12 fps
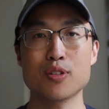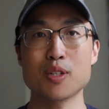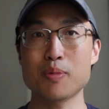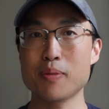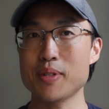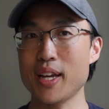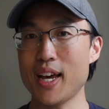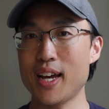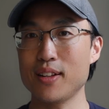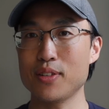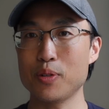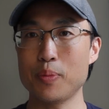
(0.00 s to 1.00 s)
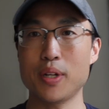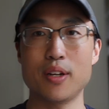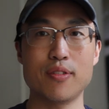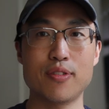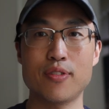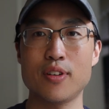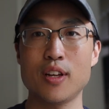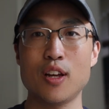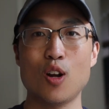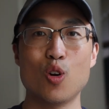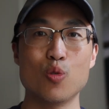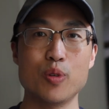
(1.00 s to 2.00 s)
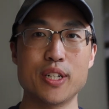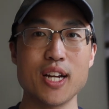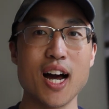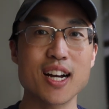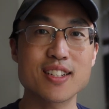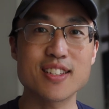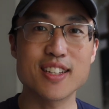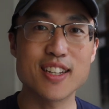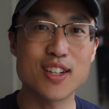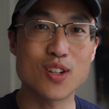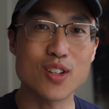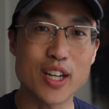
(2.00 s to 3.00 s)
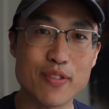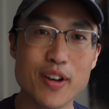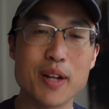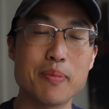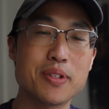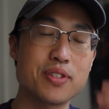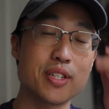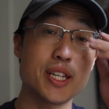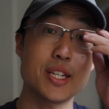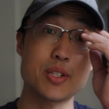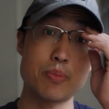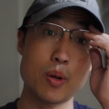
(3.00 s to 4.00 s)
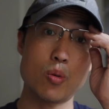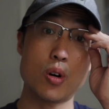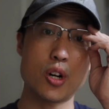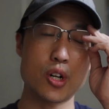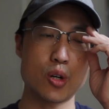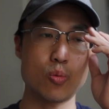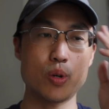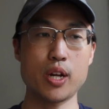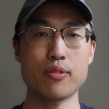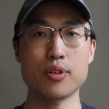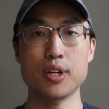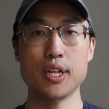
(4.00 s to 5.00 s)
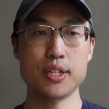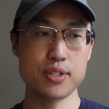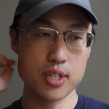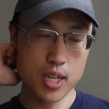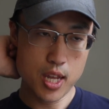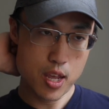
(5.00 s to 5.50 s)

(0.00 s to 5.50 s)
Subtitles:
Sometimes I add a little bit of redoxin or like vitamin C to my water, whatever it is.